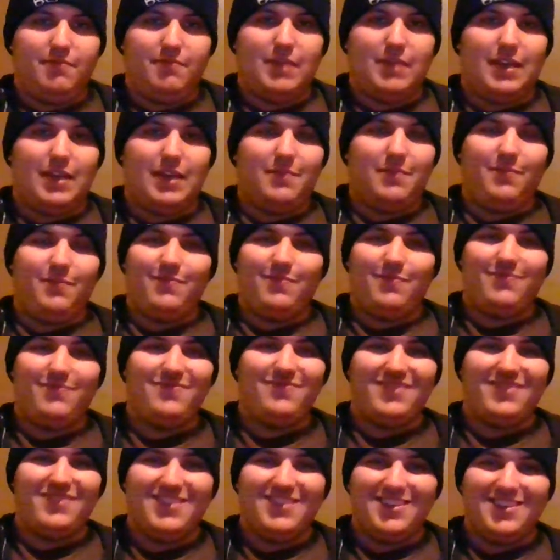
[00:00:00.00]
Like,
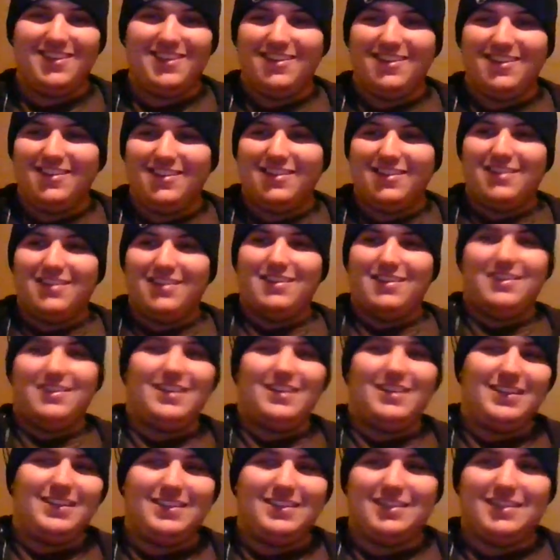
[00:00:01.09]

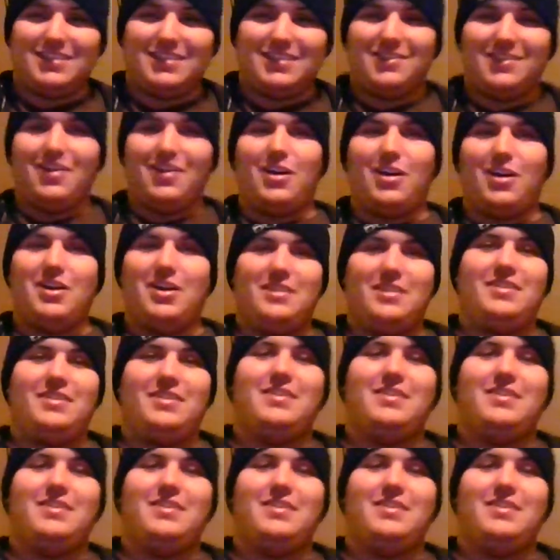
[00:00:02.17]
it's just gone.